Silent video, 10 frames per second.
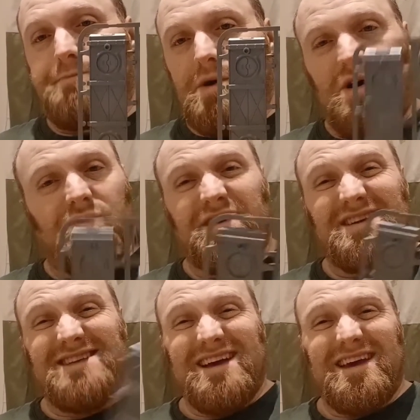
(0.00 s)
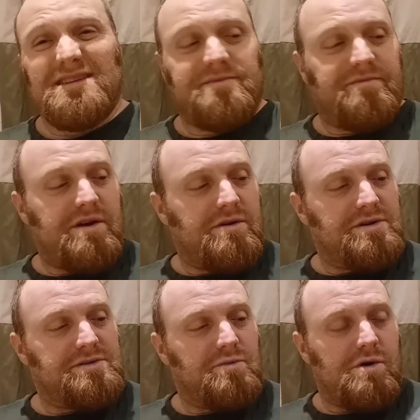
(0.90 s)
on these and get some very
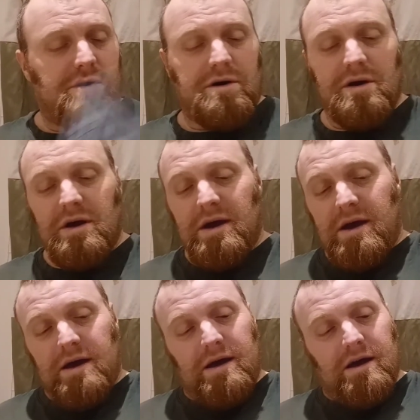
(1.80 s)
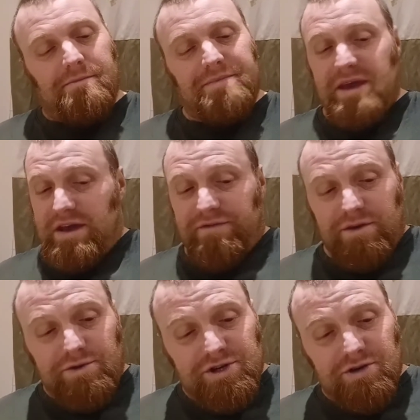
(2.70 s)
nice work if you
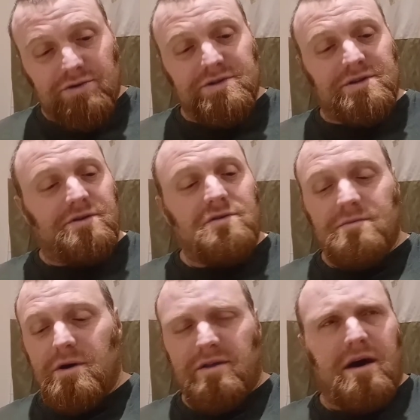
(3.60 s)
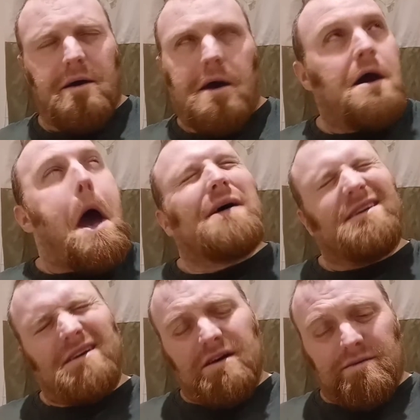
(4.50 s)
choose to do them like that.
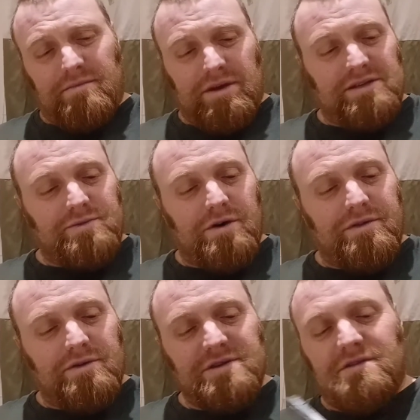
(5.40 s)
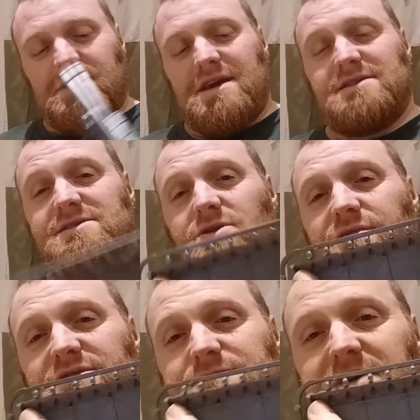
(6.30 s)
It's worth noting that the inside of
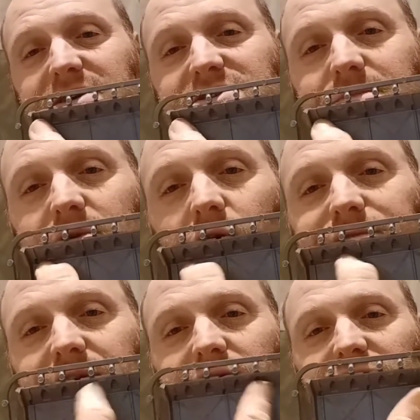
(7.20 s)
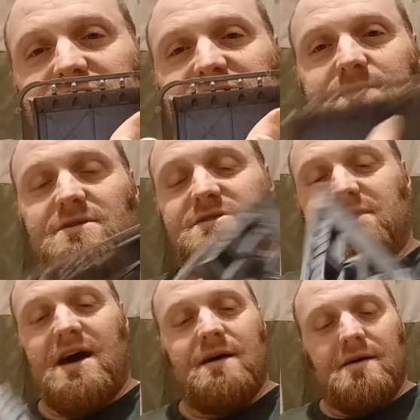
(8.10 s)
a spaceship often looks similar to
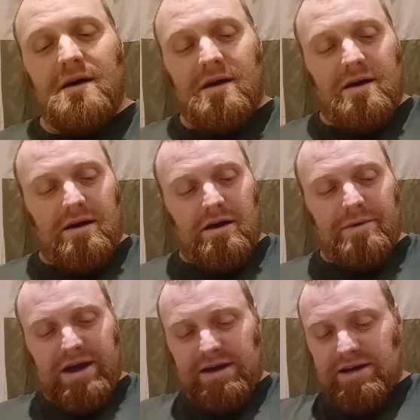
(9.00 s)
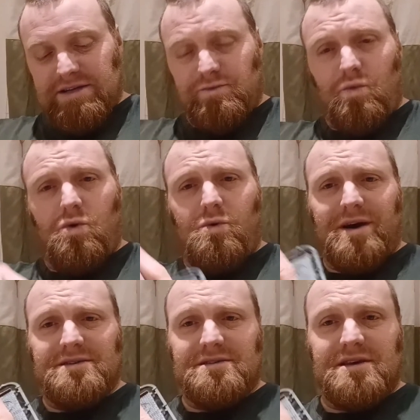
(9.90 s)
that, and has
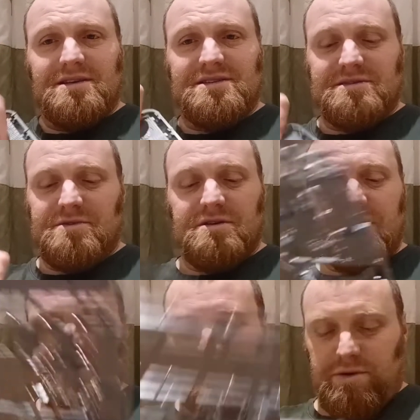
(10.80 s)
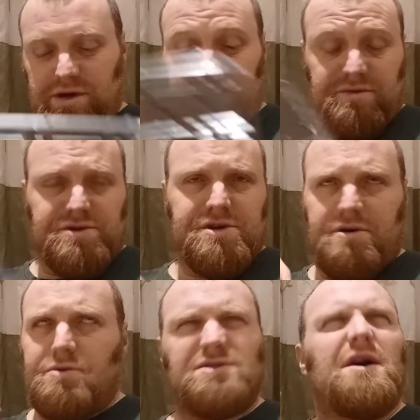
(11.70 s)
walkways and things similar to that. So if you chose,